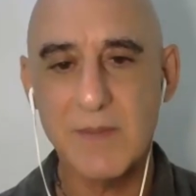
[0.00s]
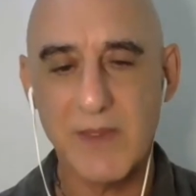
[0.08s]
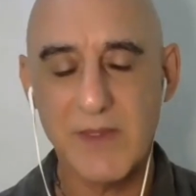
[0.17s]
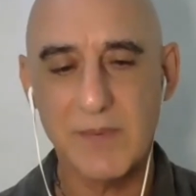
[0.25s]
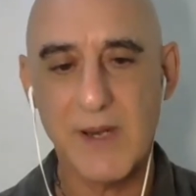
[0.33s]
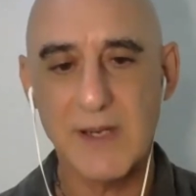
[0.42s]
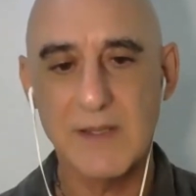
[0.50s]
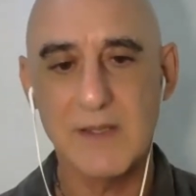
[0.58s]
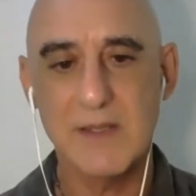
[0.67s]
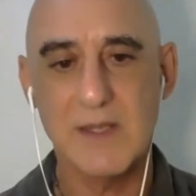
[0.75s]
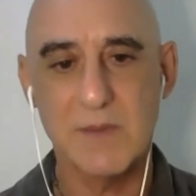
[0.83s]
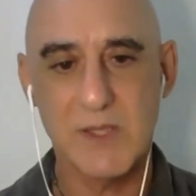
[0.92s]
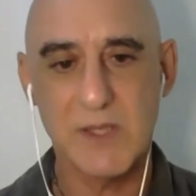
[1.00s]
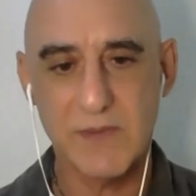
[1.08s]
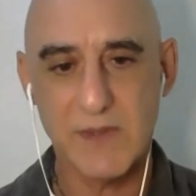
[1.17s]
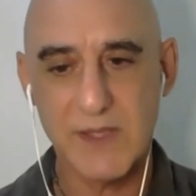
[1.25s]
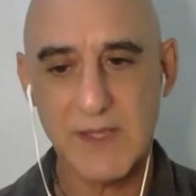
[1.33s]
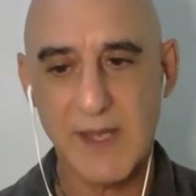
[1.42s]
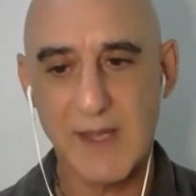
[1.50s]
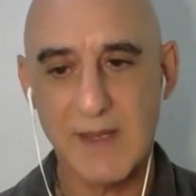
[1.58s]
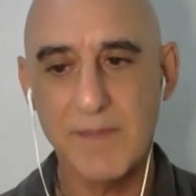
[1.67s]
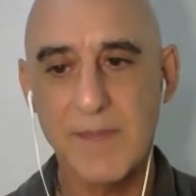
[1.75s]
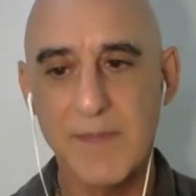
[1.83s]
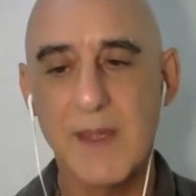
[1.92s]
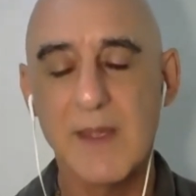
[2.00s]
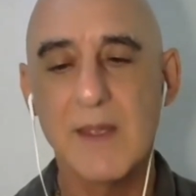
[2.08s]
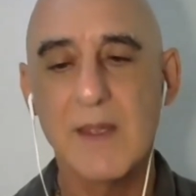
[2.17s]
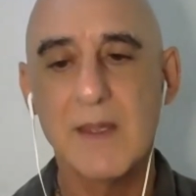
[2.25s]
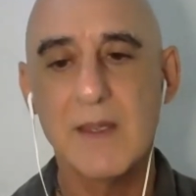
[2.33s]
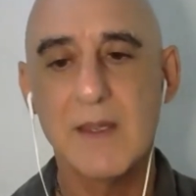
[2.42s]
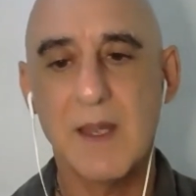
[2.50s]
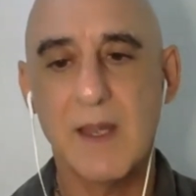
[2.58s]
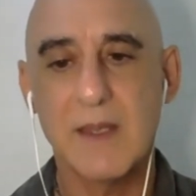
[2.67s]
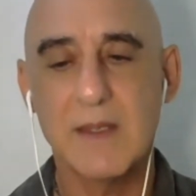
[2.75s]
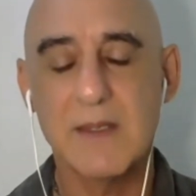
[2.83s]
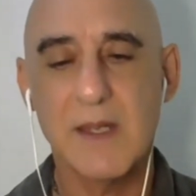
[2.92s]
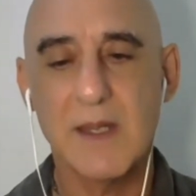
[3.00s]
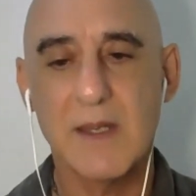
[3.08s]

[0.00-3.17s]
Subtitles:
month of pregnancy when she first came, and